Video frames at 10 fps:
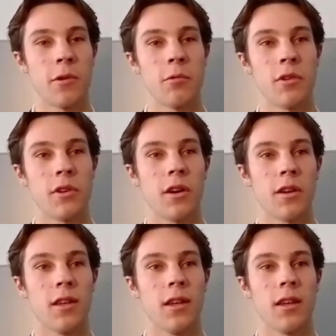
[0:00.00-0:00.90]
So we were
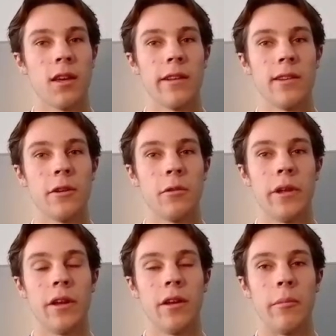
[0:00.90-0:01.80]
talking a little
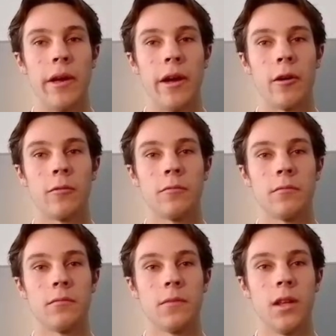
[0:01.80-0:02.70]
bit about,
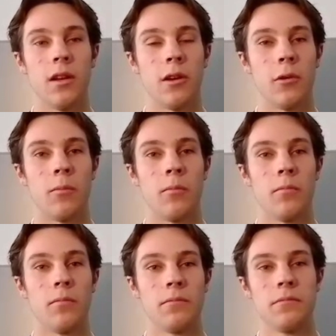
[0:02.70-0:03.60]
you know,
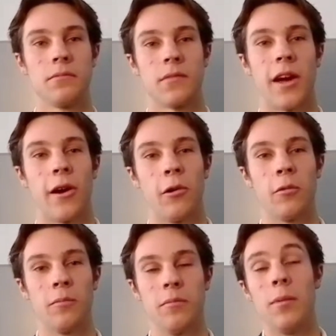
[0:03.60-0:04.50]

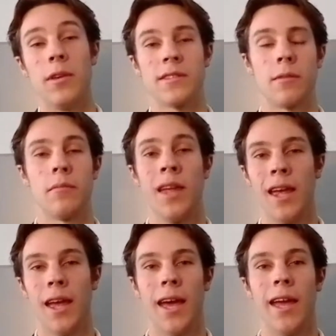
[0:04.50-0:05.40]
how maybe some
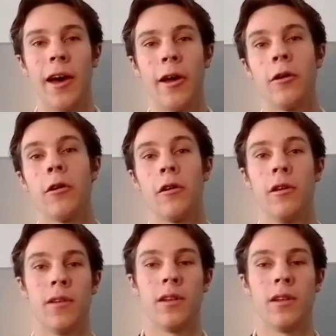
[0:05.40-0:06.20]
AI or